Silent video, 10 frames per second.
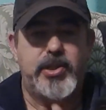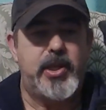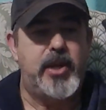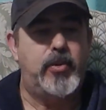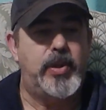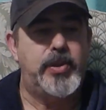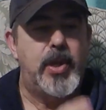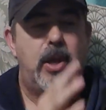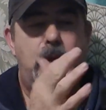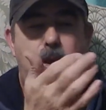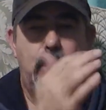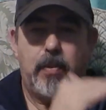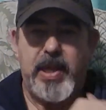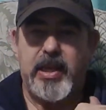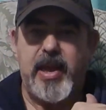In other words, you can
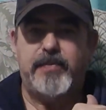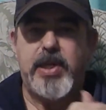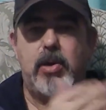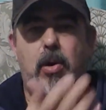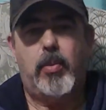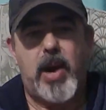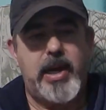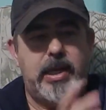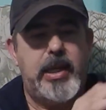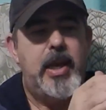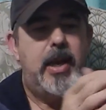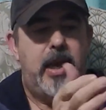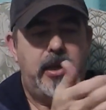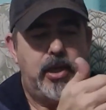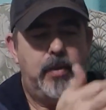be a lefty or a righty,
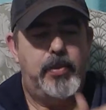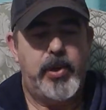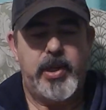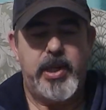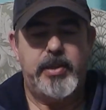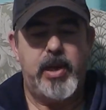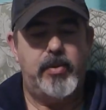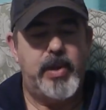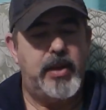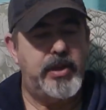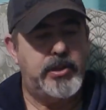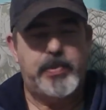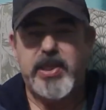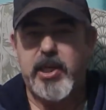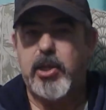and you can put it in there. Now, this
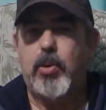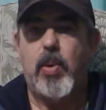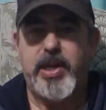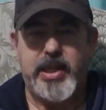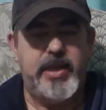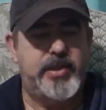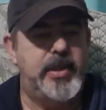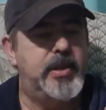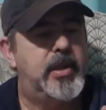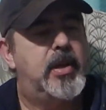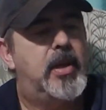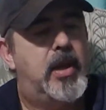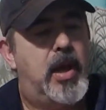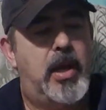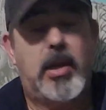particular one isn't.
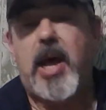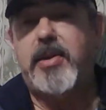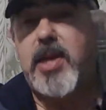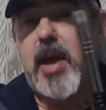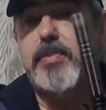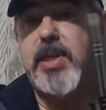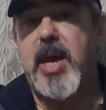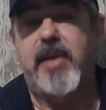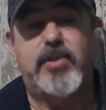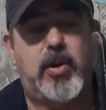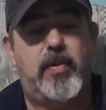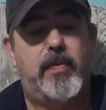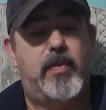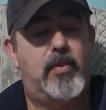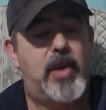A lot of Tops knives are
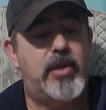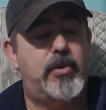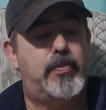rather